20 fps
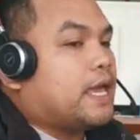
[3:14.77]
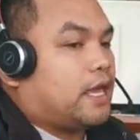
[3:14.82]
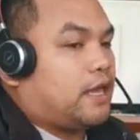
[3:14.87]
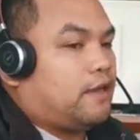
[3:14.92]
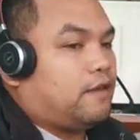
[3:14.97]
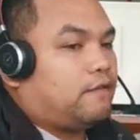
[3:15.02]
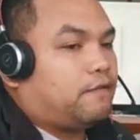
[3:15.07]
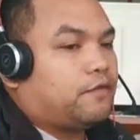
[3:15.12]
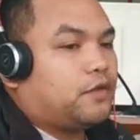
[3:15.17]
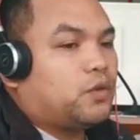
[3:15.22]

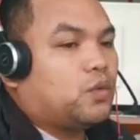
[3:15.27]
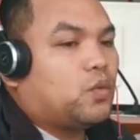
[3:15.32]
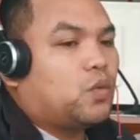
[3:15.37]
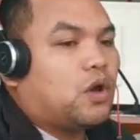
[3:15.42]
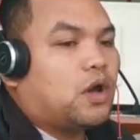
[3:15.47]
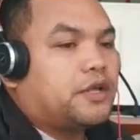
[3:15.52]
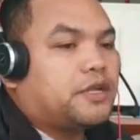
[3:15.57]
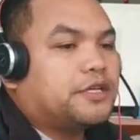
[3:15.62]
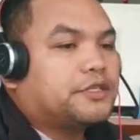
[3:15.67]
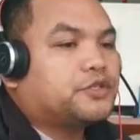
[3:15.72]
If you
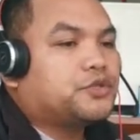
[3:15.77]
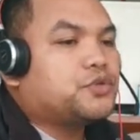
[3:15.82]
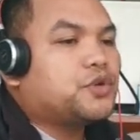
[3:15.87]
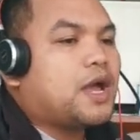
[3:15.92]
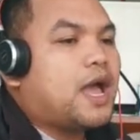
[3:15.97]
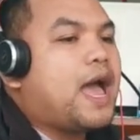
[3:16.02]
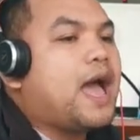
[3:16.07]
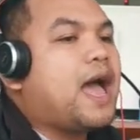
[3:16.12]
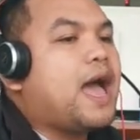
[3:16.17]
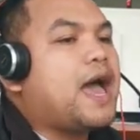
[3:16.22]
wanna
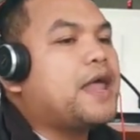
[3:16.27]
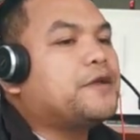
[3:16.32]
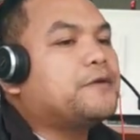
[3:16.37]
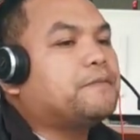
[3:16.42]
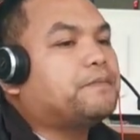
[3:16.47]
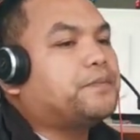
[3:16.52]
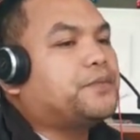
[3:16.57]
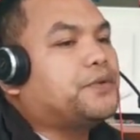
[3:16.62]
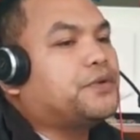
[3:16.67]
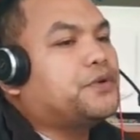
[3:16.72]
try
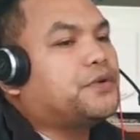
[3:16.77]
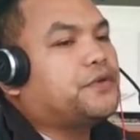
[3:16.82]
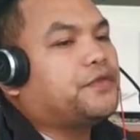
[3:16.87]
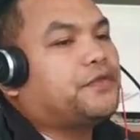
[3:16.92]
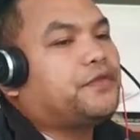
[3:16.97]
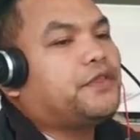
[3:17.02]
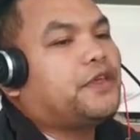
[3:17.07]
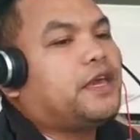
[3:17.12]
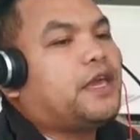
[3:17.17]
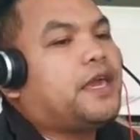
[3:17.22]
to put
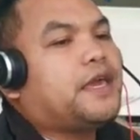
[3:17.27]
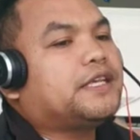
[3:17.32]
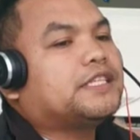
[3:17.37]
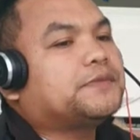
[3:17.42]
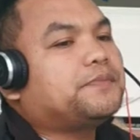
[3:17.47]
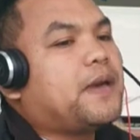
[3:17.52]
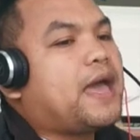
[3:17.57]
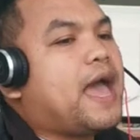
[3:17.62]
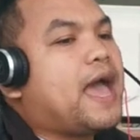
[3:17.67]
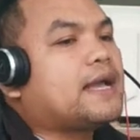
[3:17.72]

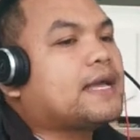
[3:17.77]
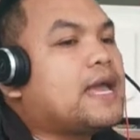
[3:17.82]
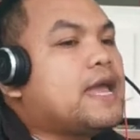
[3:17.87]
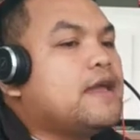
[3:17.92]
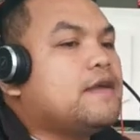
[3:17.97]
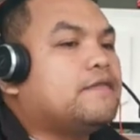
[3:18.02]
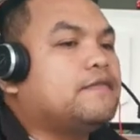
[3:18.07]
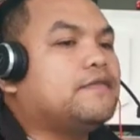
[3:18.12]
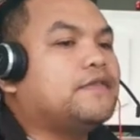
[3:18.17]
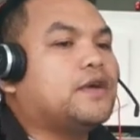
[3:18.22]
things back
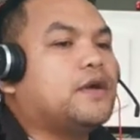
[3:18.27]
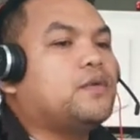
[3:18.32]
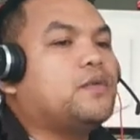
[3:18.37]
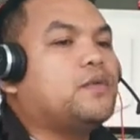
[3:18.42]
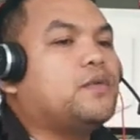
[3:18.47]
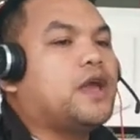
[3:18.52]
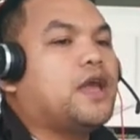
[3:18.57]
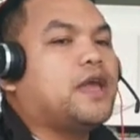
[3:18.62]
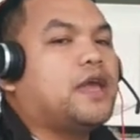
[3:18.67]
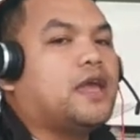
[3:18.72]
the
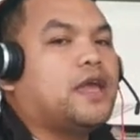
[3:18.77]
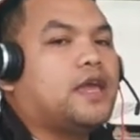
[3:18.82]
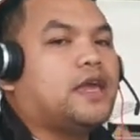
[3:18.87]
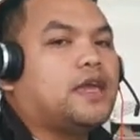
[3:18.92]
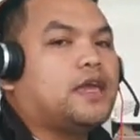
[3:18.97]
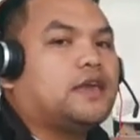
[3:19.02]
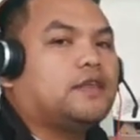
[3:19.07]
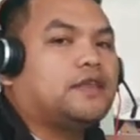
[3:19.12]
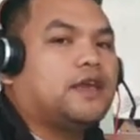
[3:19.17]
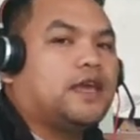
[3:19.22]

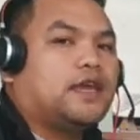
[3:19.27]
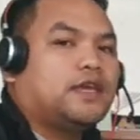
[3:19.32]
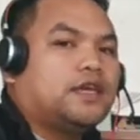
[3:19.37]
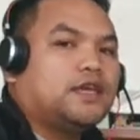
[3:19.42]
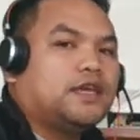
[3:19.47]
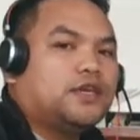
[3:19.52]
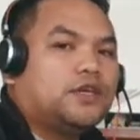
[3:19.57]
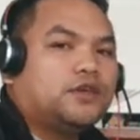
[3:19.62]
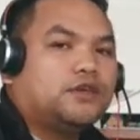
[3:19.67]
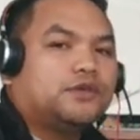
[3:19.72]
way they
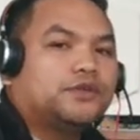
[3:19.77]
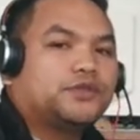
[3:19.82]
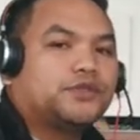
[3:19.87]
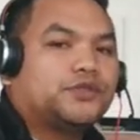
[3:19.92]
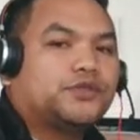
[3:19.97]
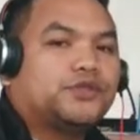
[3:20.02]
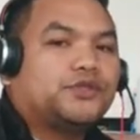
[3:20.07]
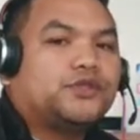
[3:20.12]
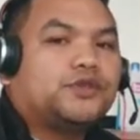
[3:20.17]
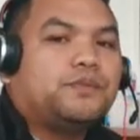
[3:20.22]

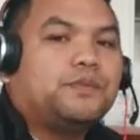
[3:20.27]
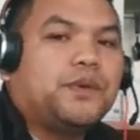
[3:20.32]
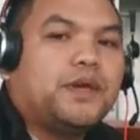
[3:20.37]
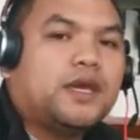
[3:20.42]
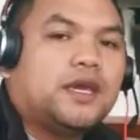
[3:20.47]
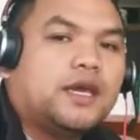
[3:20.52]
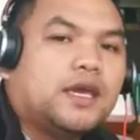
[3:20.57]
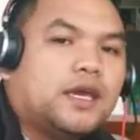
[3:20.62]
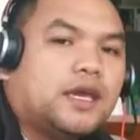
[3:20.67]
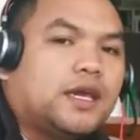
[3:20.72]
used to
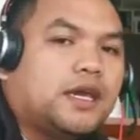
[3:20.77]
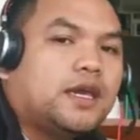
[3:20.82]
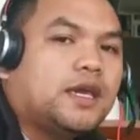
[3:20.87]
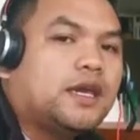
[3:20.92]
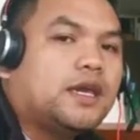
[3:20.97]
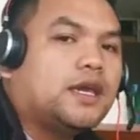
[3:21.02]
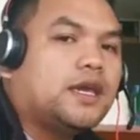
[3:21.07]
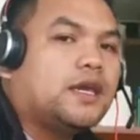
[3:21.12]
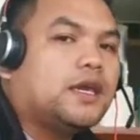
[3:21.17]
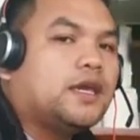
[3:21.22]

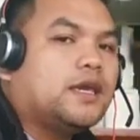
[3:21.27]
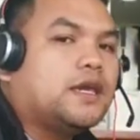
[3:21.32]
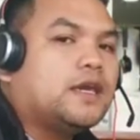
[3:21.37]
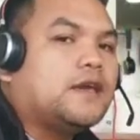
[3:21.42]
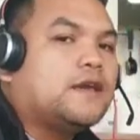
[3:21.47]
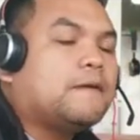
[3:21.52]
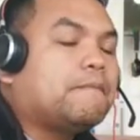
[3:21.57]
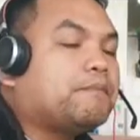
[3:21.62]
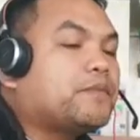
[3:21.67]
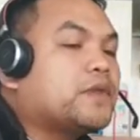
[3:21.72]
be,